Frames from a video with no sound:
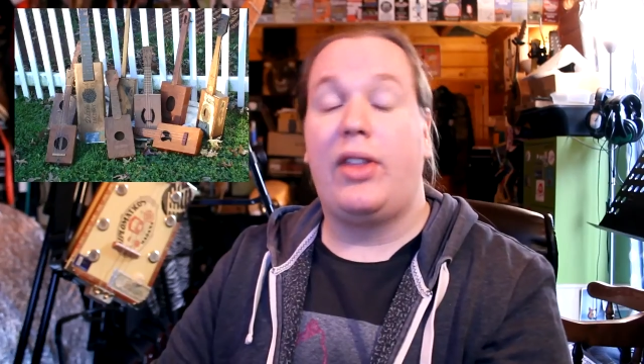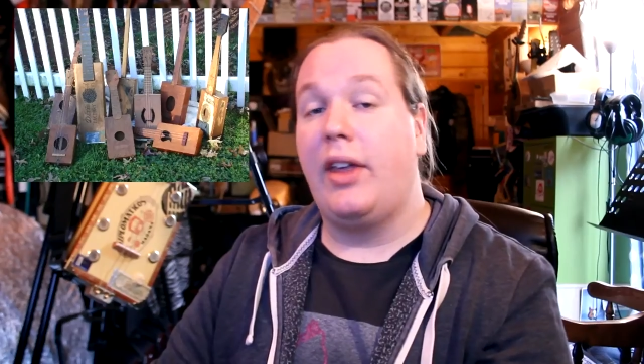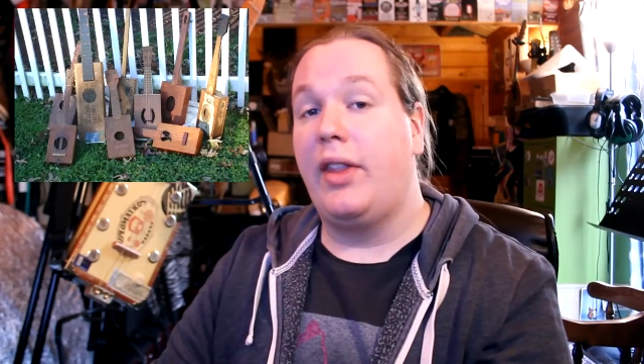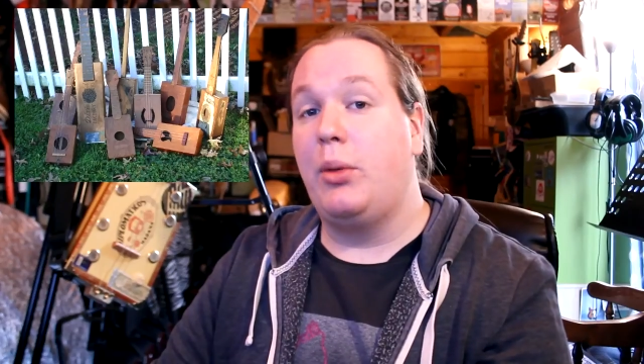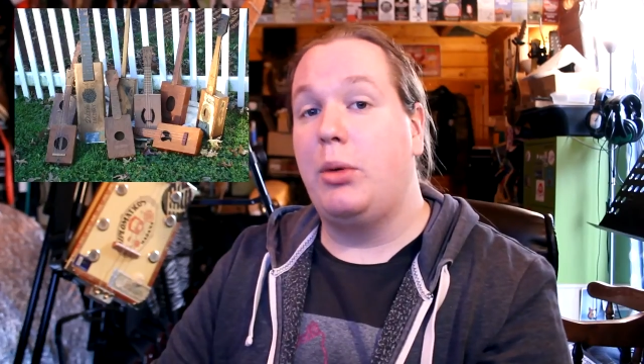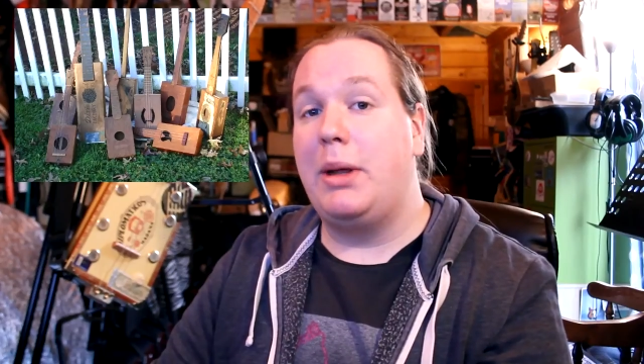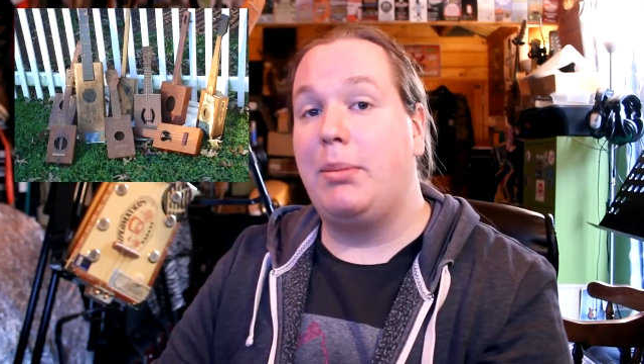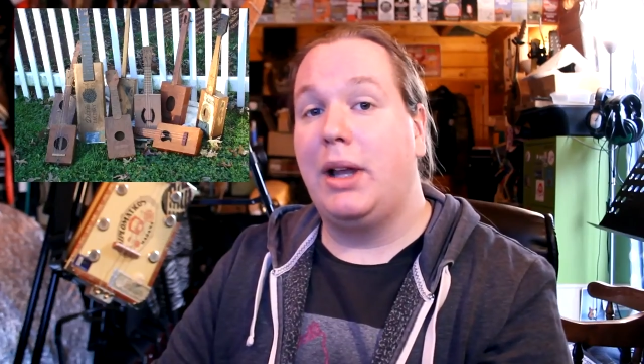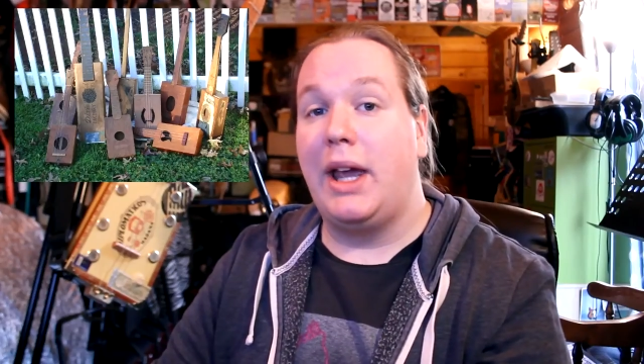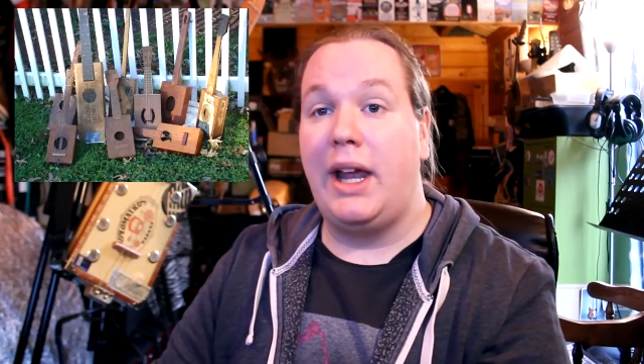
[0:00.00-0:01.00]
that they would be
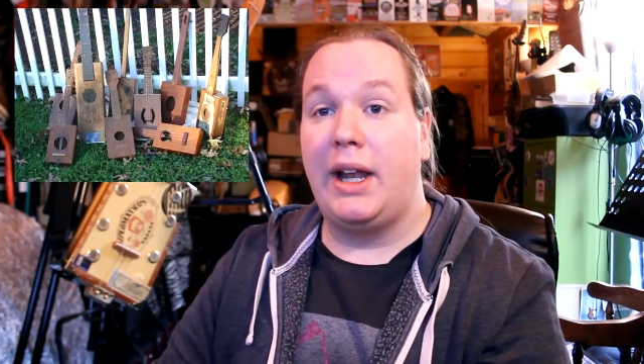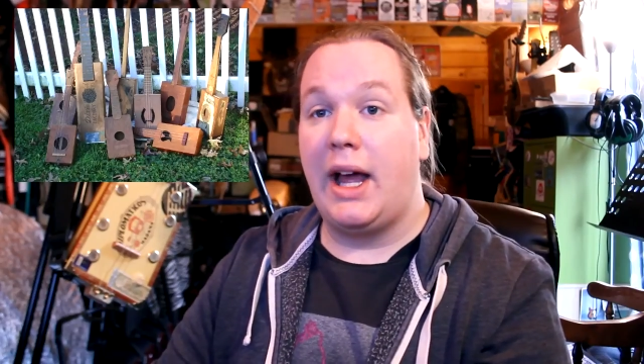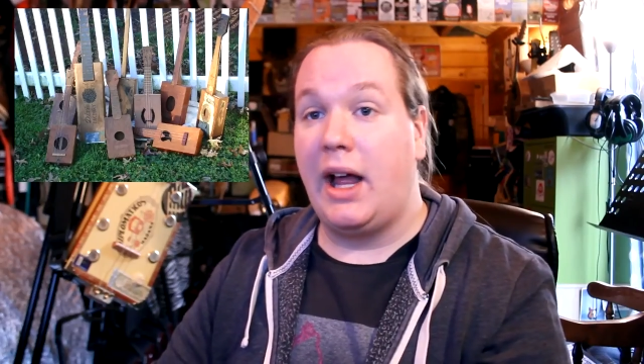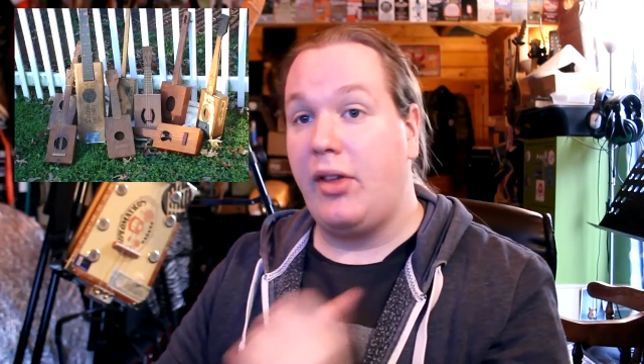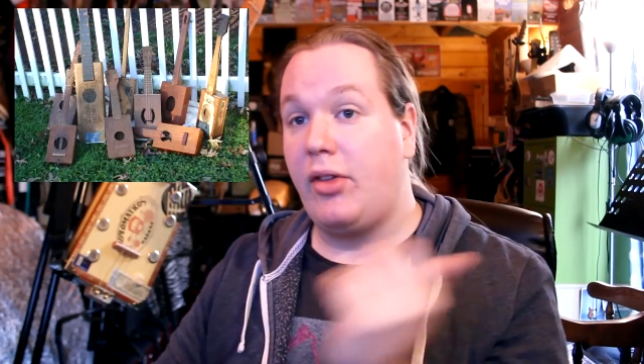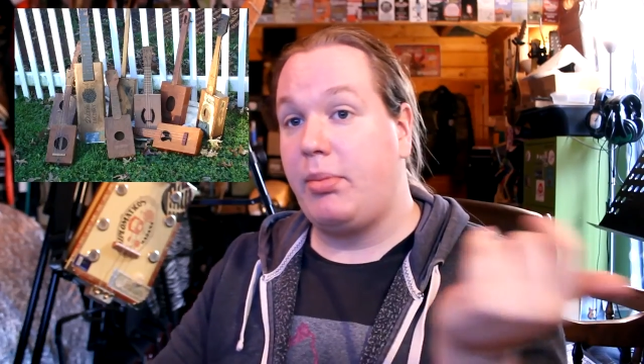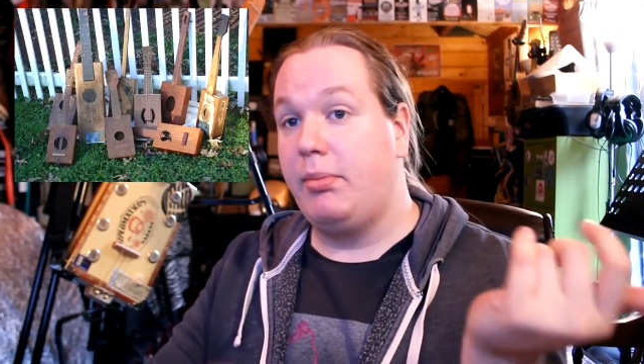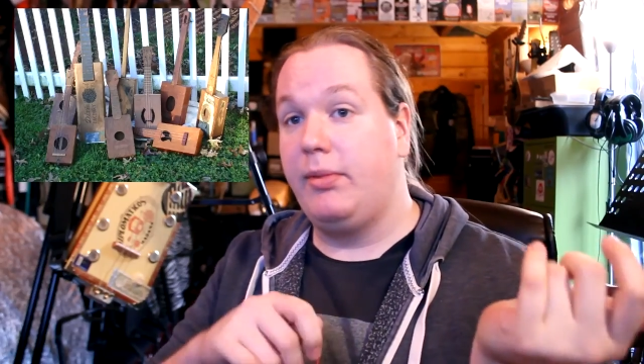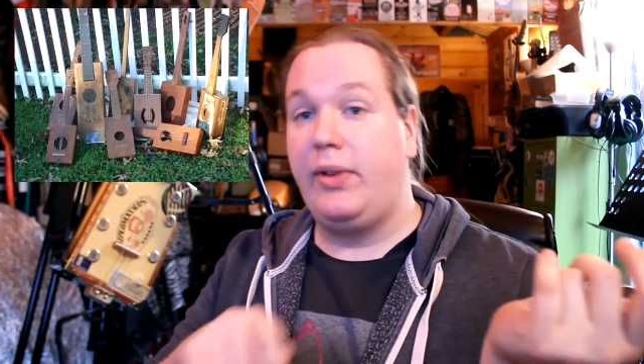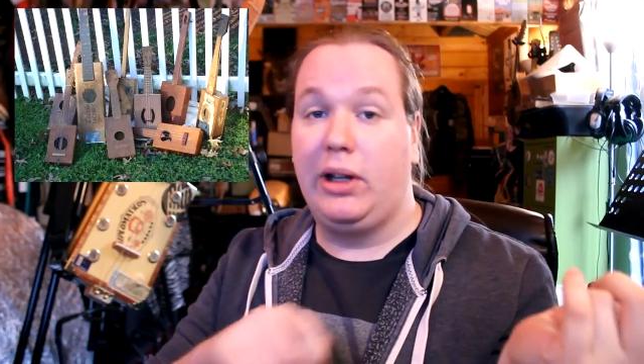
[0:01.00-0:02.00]
played as
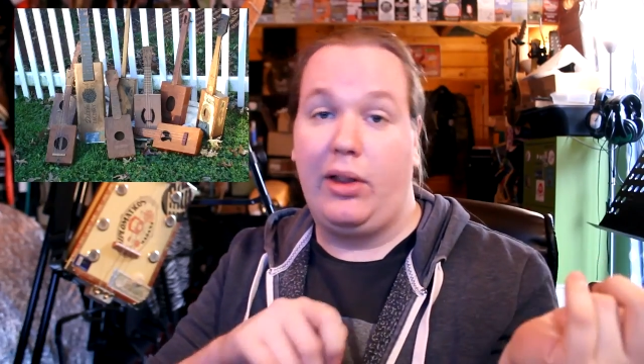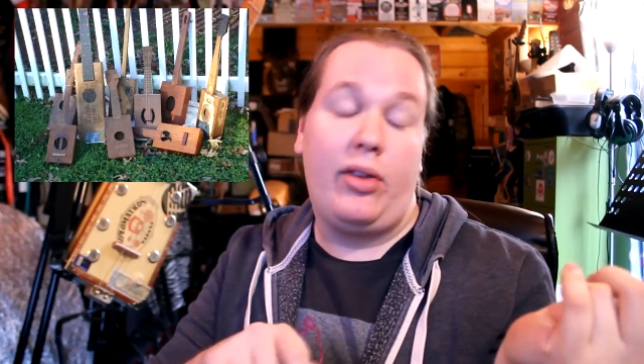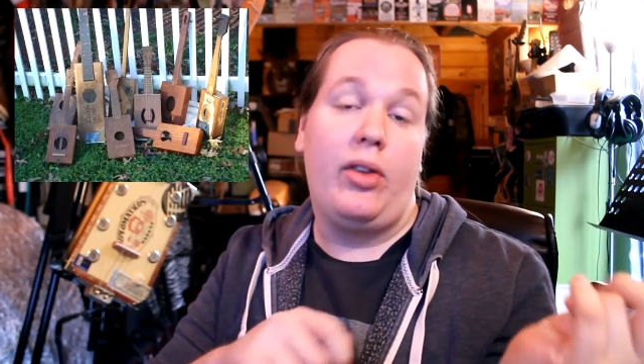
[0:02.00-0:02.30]
fiddles,